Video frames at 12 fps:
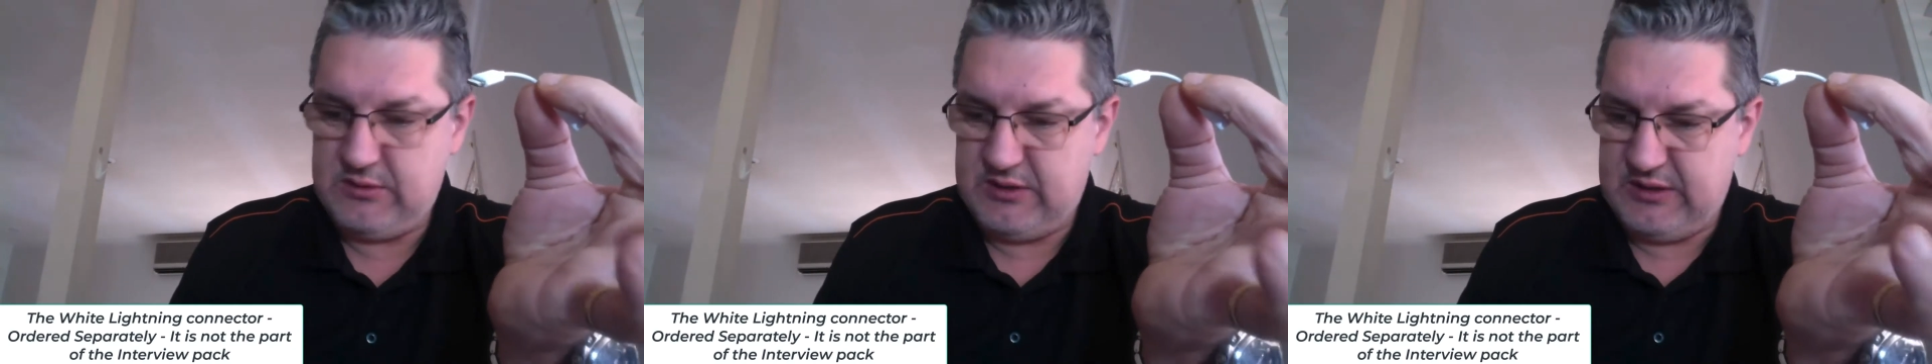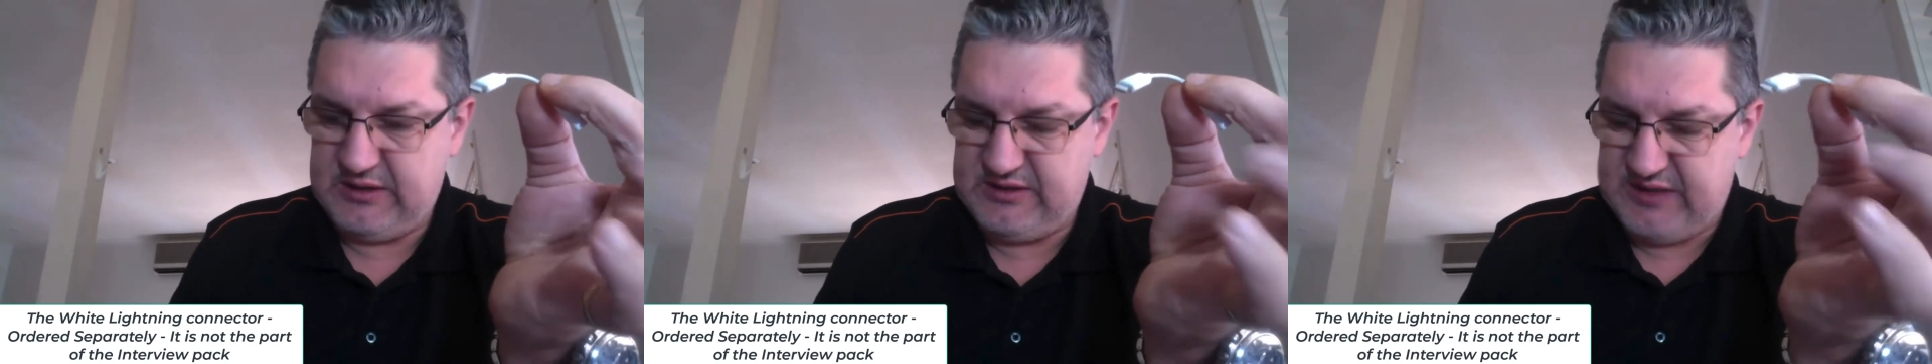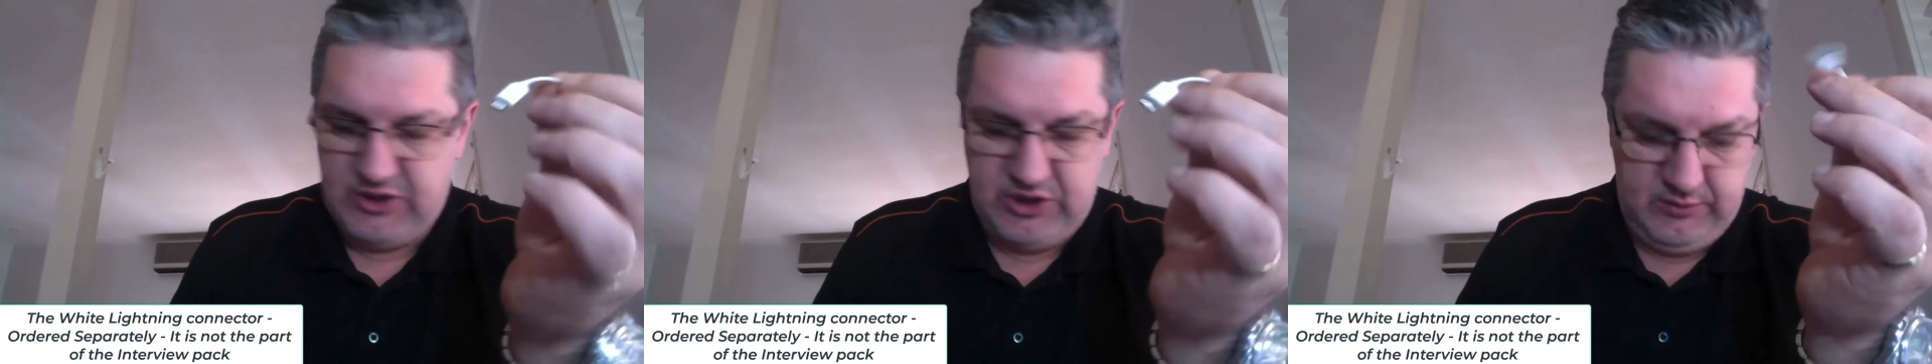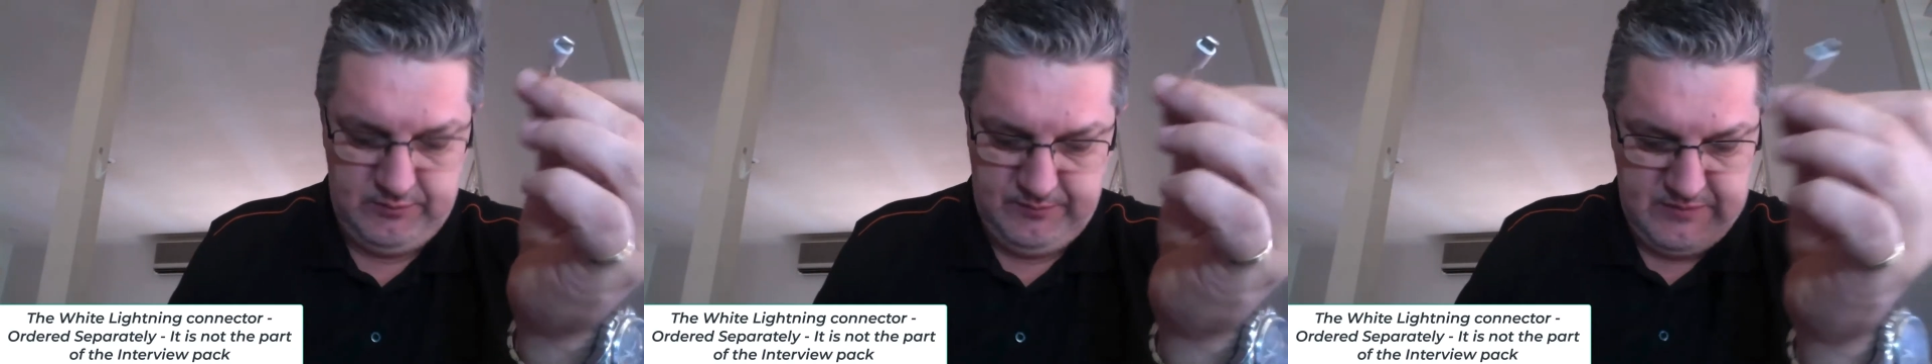
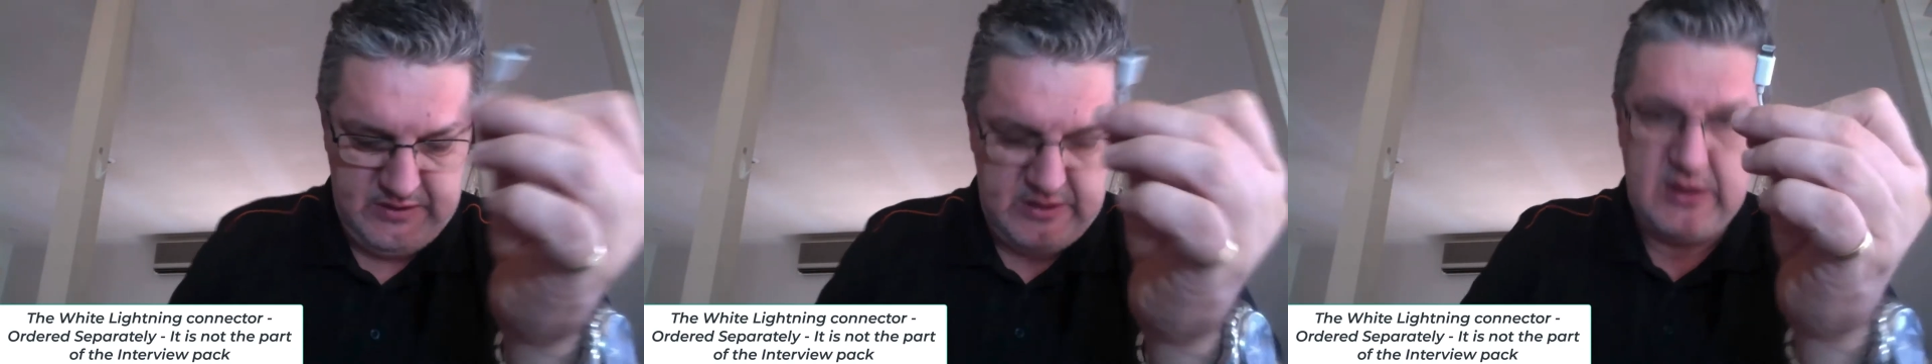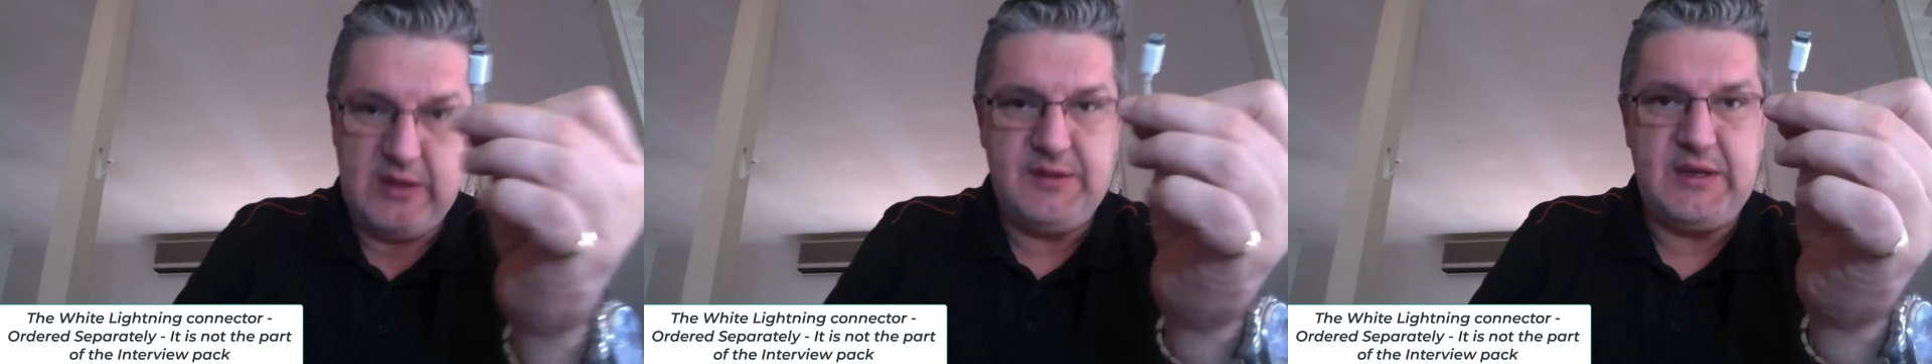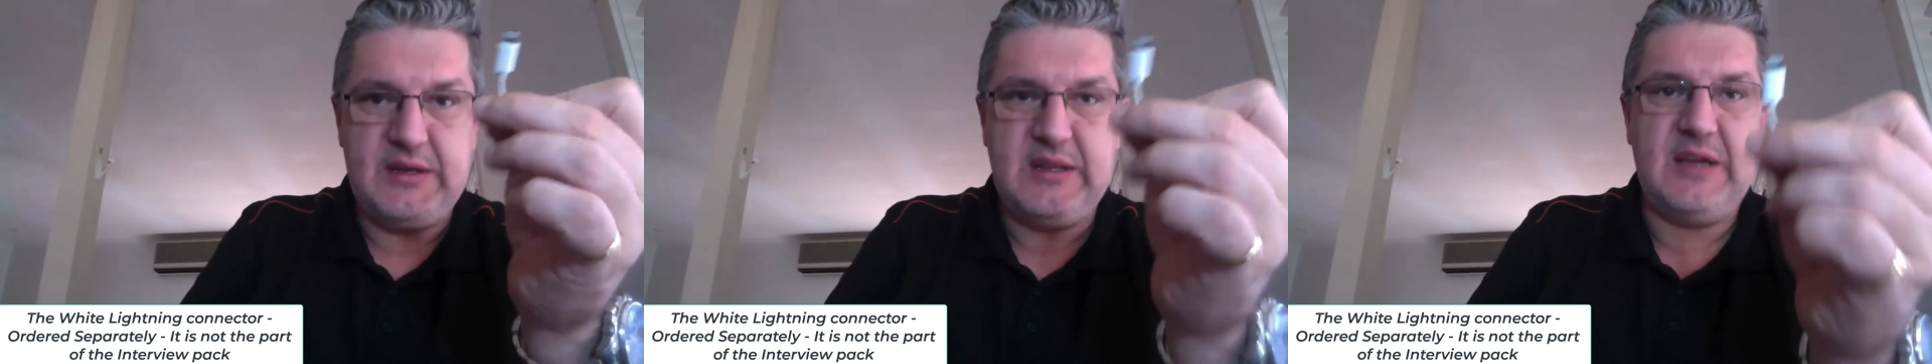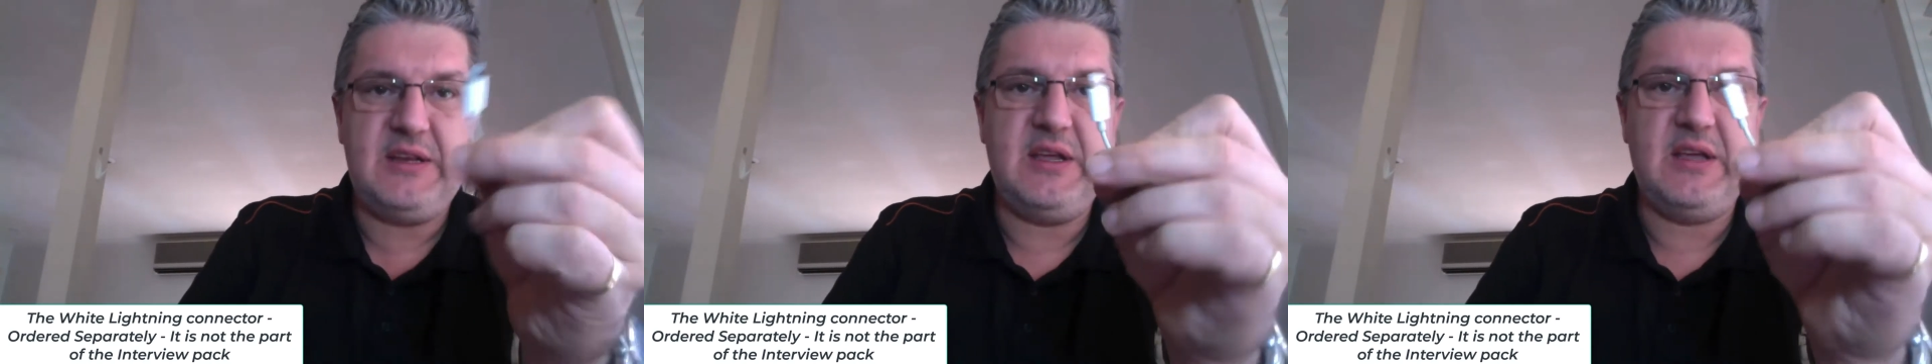extension. That lightning